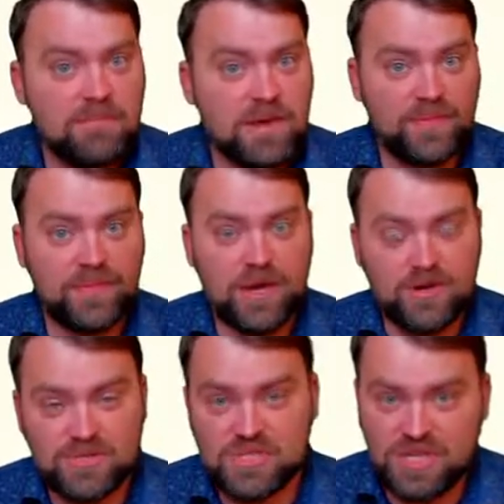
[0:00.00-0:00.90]
But
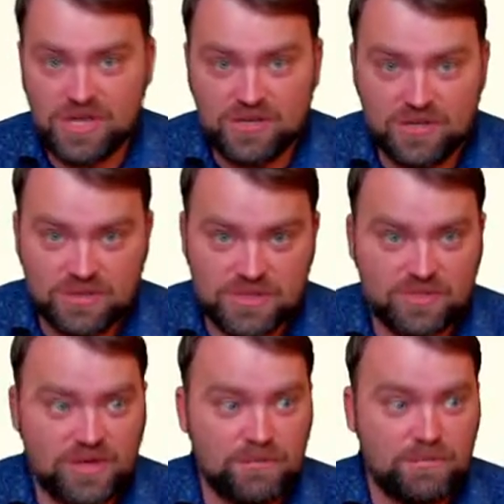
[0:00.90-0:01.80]
those
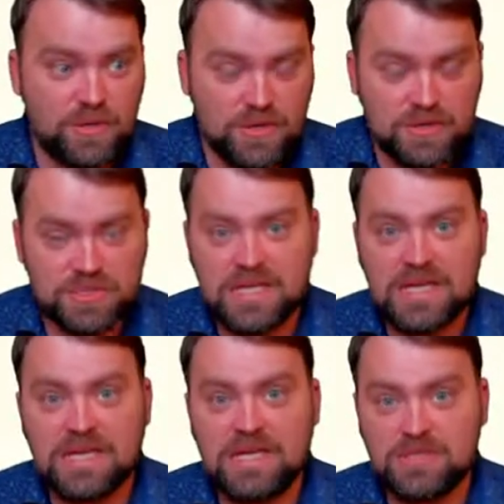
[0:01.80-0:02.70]
generals were put
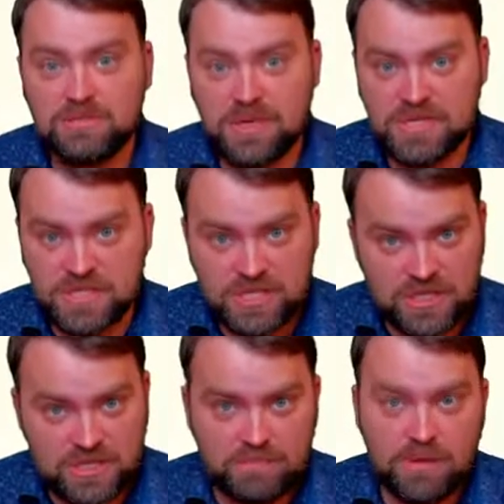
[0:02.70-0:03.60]
into
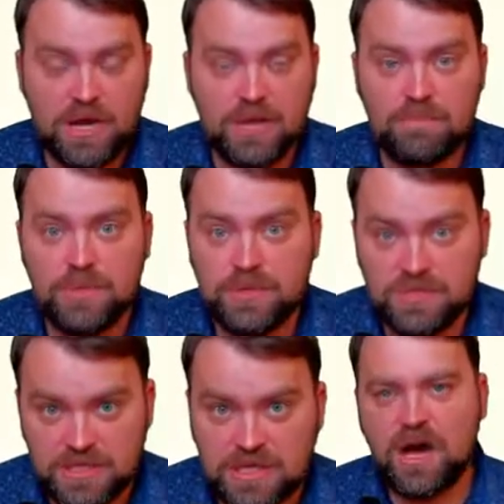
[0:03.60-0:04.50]
position by
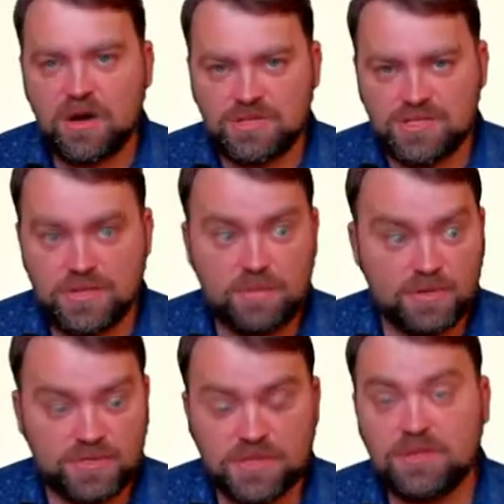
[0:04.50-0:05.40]
Putin. Also, the
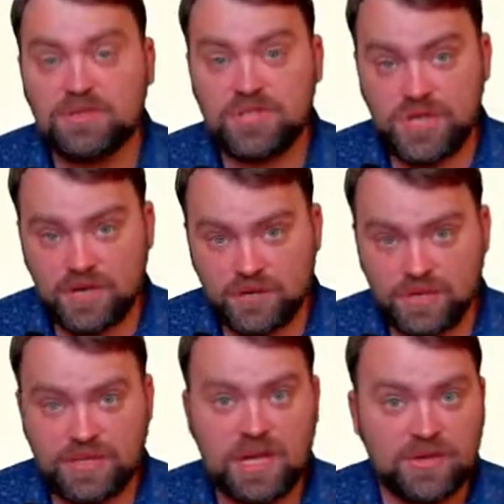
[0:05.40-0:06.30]
particular
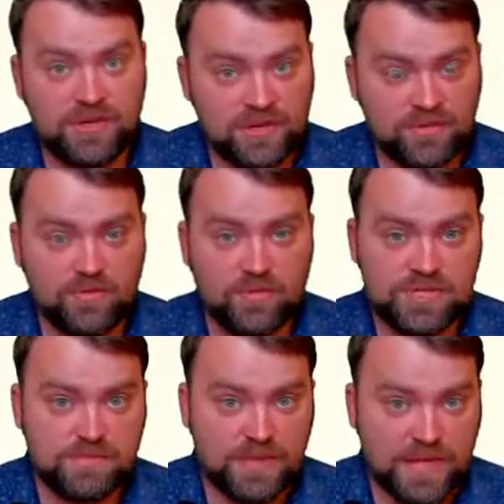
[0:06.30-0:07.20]
general that Kadyrov
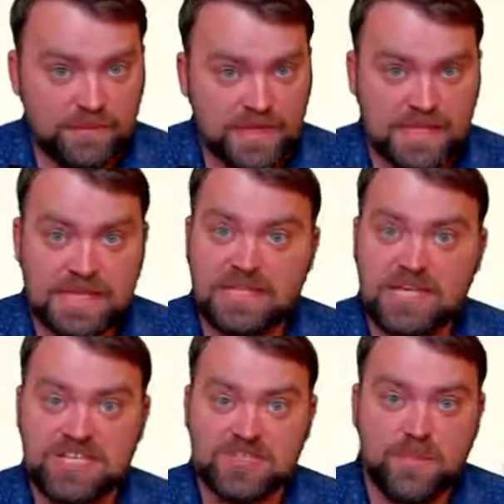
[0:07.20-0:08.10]
was blaming in
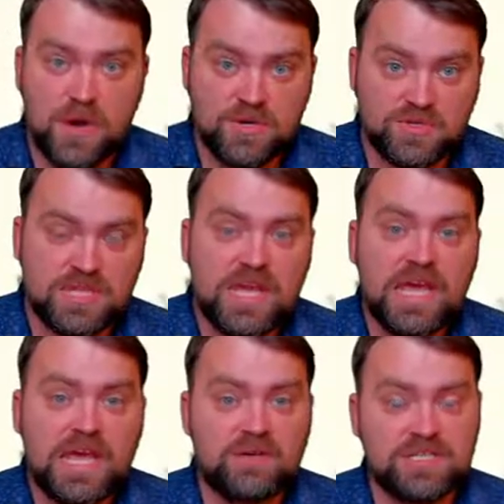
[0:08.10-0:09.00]
his post
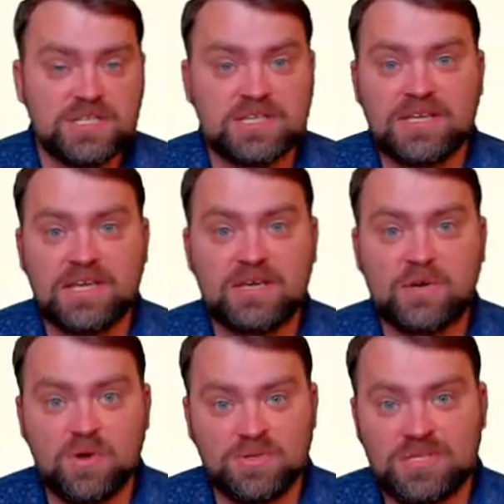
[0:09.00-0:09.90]
recently
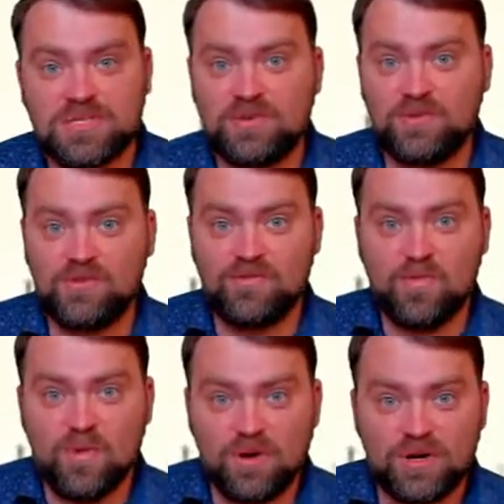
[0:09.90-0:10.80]
got the
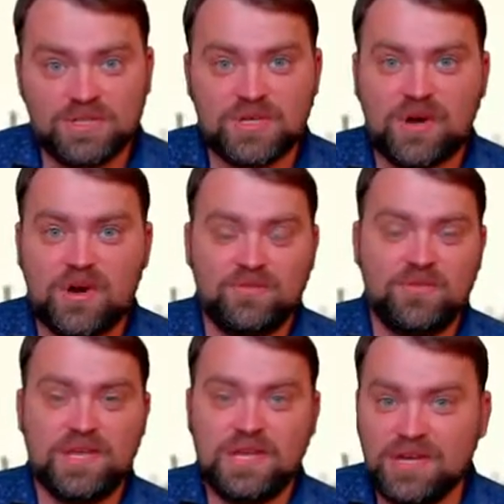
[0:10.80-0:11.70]
reward
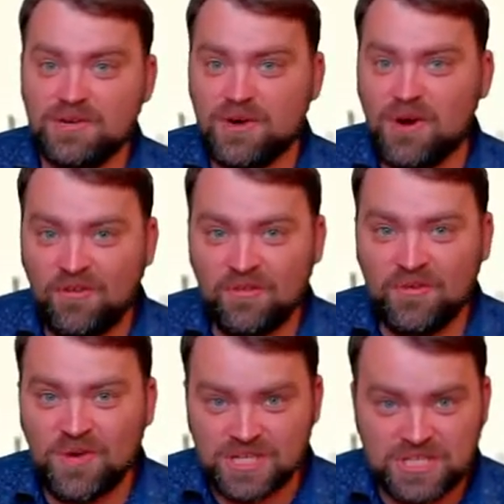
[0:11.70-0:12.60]
of Hero of
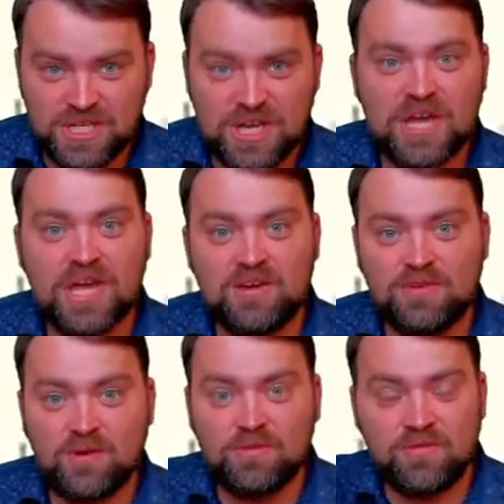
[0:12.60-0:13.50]
Russia
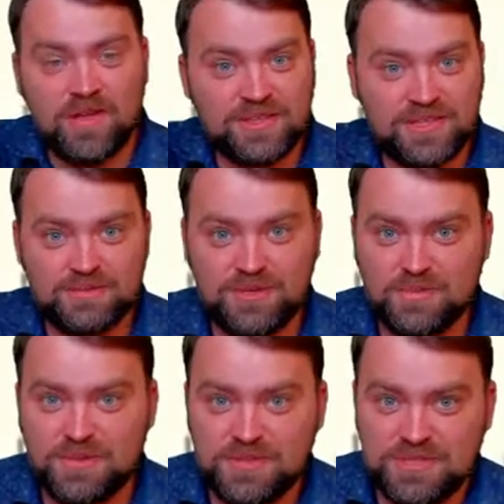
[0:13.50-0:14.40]
from
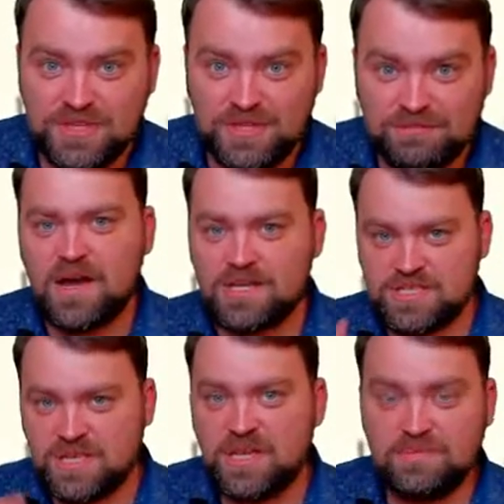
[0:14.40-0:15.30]
Vladimir Putin. I
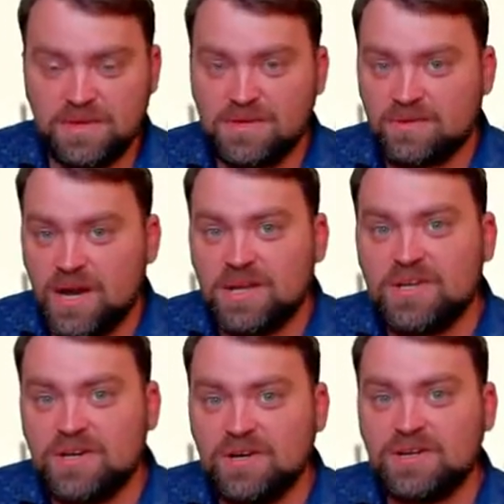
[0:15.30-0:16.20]
see a big crack
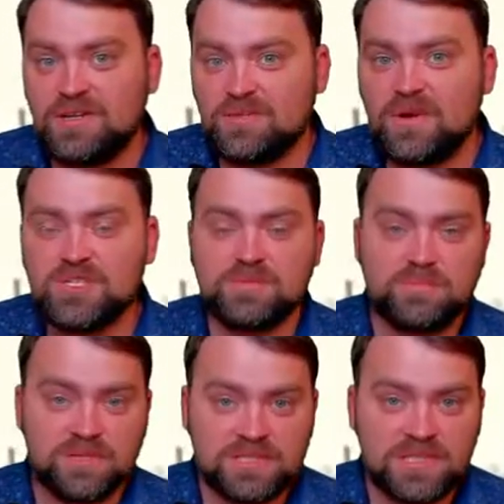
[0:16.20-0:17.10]
here in
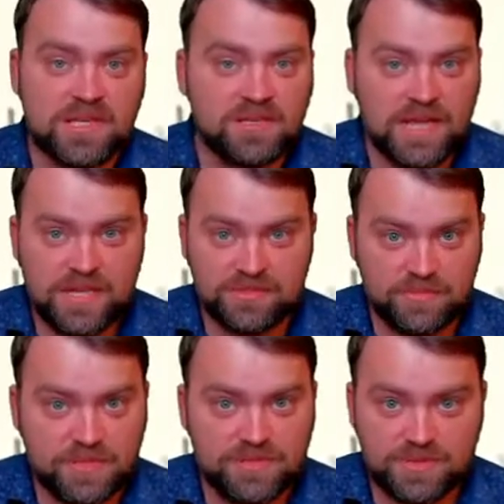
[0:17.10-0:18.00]
Russian political and
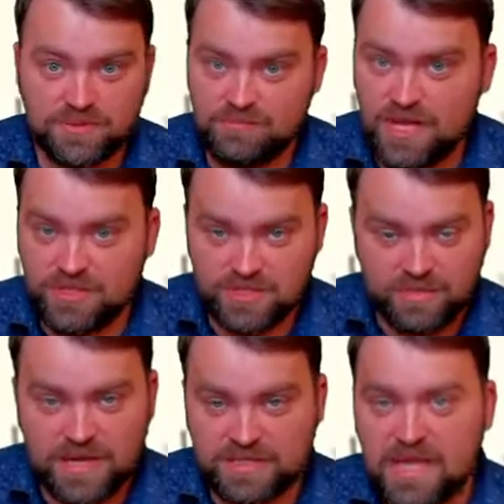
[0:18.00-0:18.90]
military
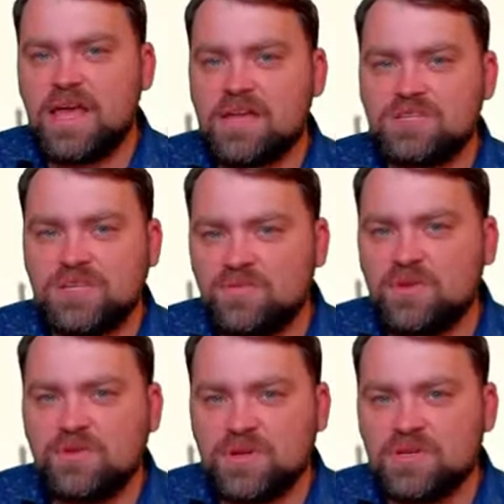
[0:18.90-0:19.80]
management, and if
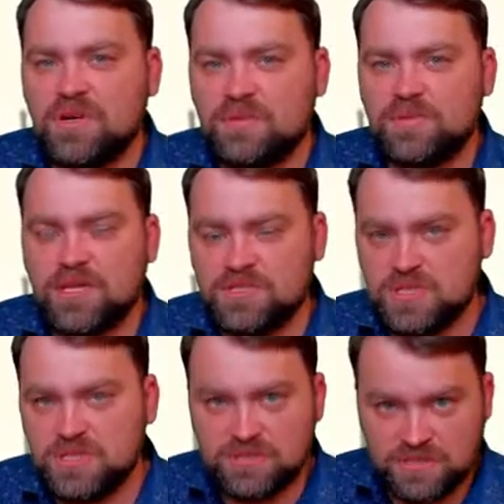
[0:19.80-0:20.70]
Ukrainian army
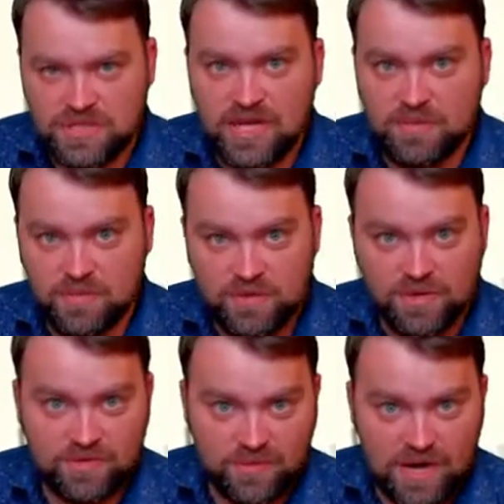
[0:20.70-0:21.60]
continue to take
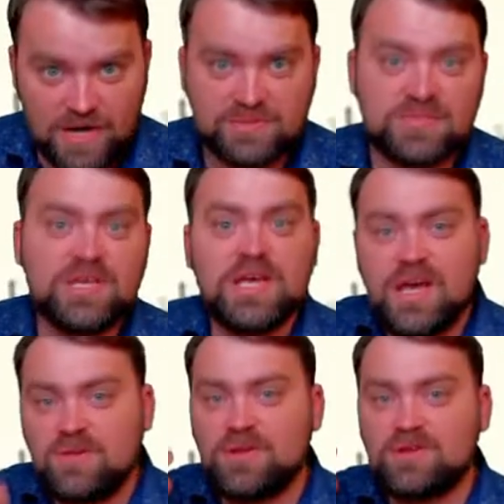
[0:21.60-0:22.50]
more ground,
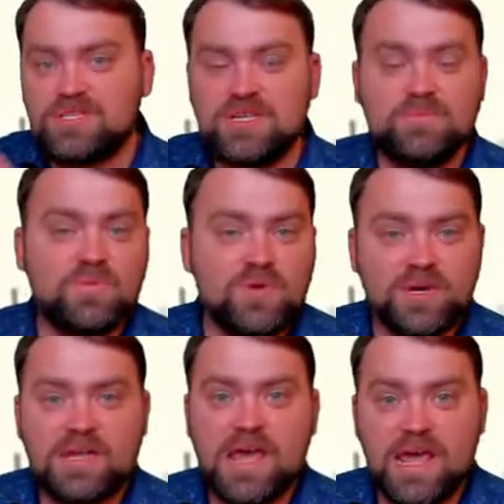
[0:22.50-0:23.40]
we're gonna see
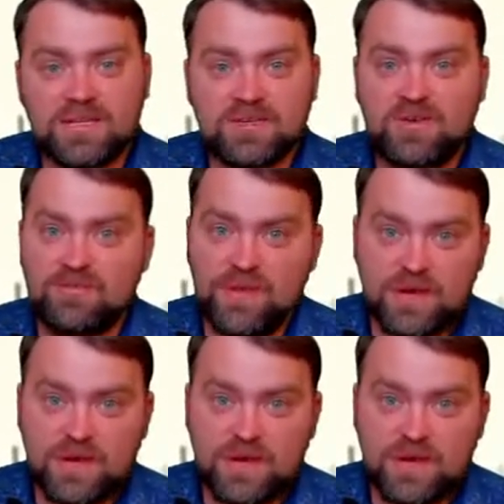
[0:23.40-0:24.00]
more kind of